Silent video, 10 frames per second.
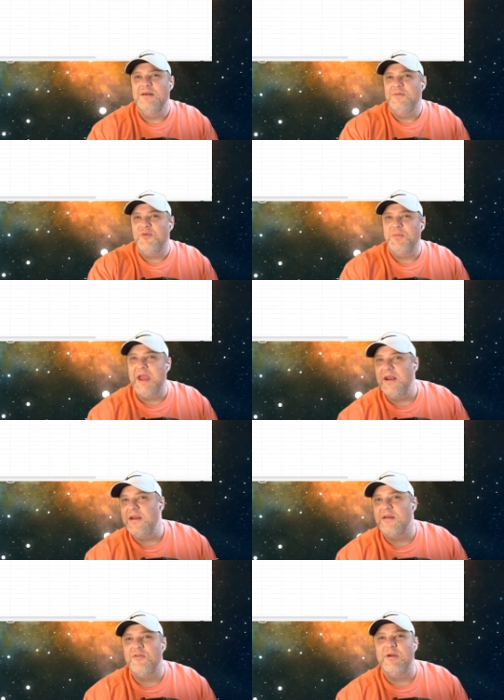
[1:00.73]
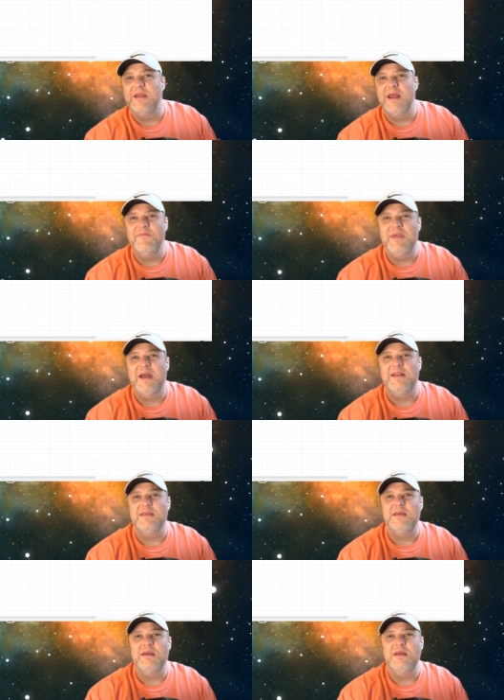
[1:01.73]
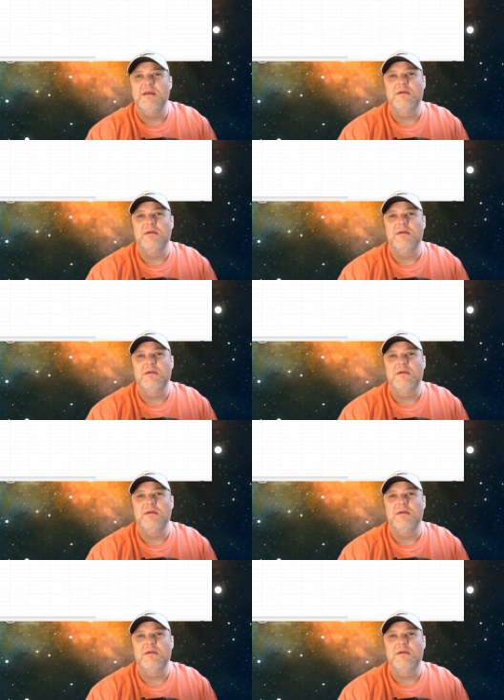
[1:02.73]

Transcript: from Canada, so I can have that. Essay.